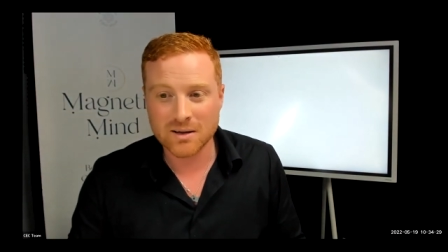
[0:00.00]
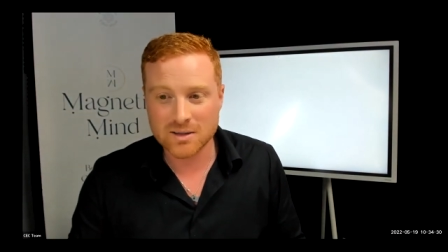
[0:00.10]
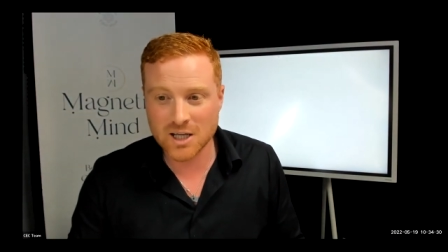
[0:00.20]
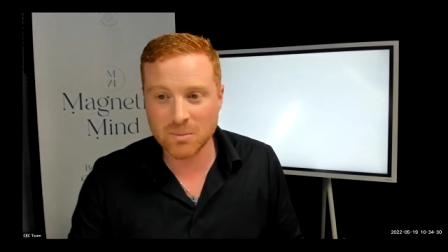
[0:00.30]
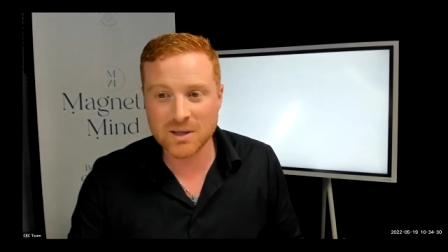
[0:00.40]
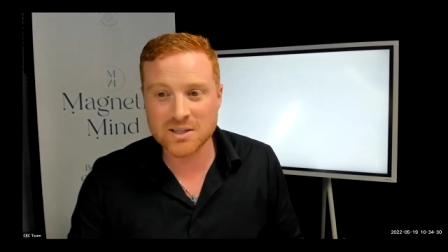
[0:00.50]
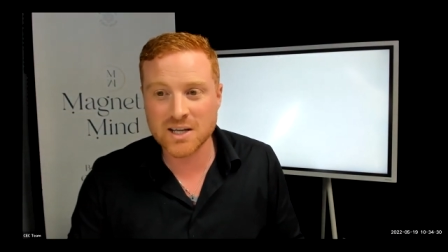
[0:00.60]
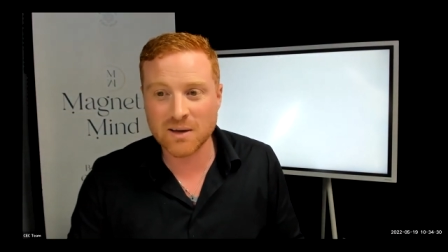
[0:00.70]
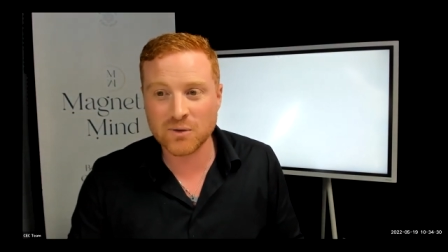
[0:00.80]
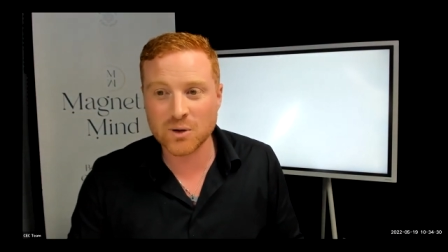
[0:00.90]
Tell me, does
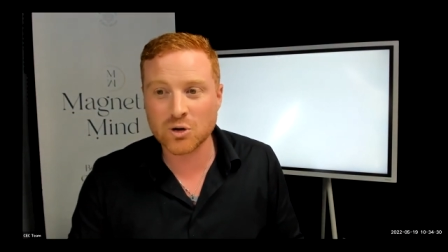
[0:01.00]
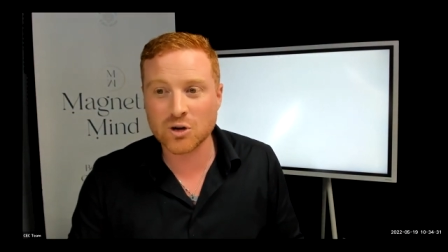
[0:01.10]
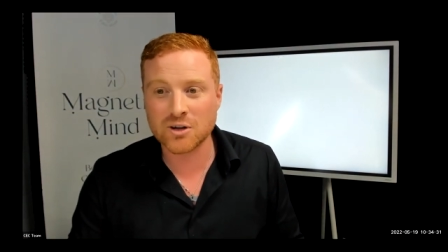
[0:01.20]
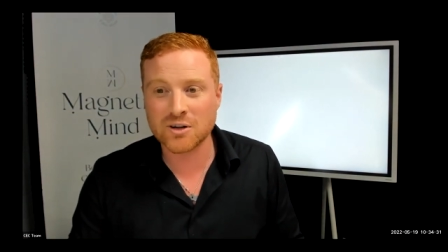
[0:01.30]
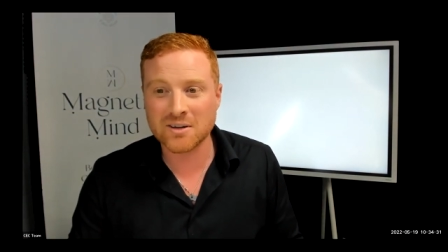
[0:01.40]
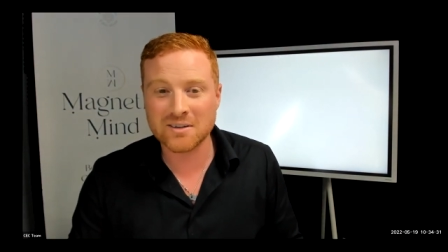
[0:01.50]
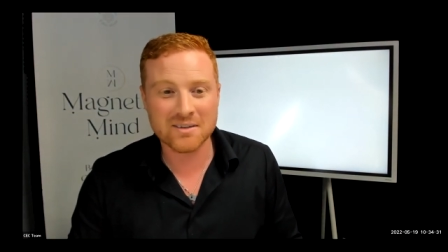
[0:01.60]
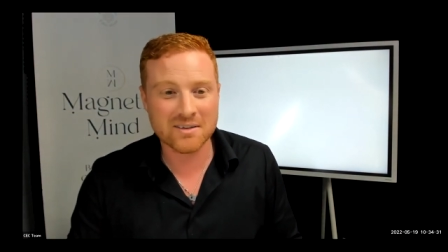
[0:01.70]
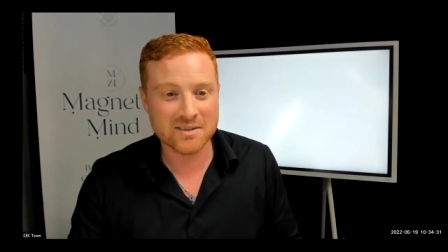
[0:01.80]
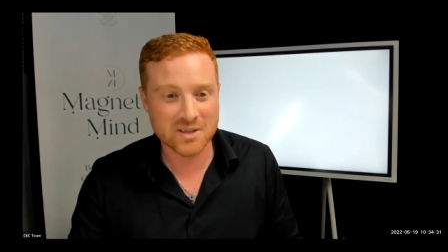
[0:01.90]
that feel good?
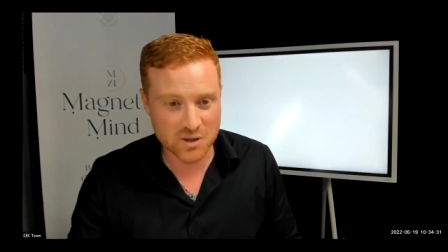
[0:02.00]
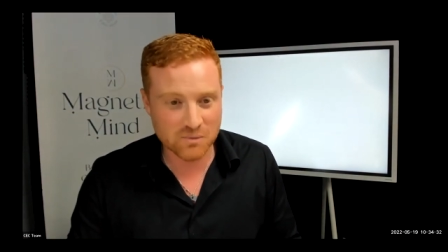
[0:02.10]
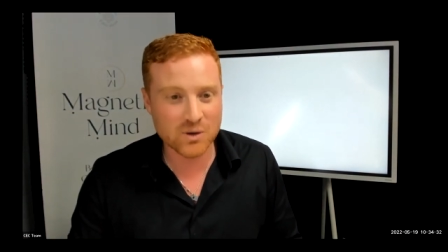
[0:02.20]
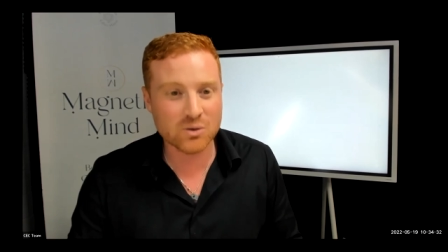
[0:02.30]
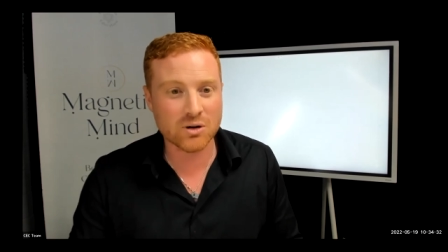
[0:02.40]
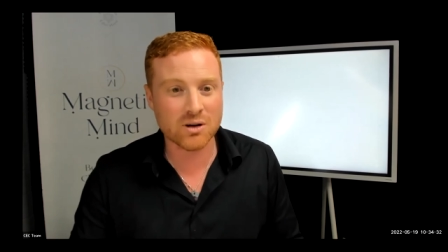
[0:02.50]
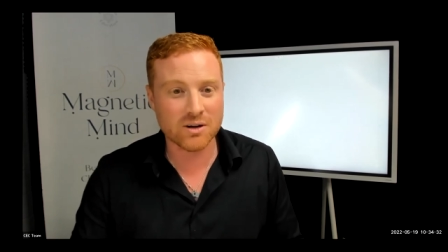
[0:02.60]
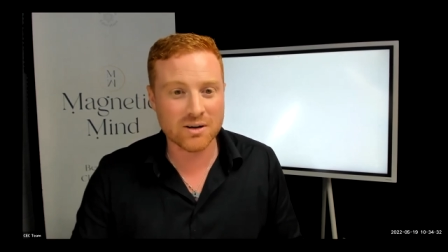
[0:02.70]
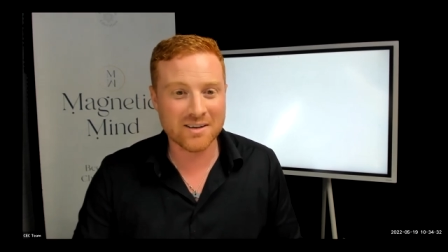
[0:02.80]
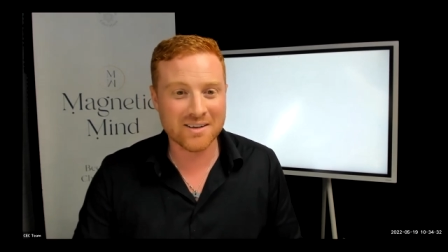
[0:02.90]
Does it feel good?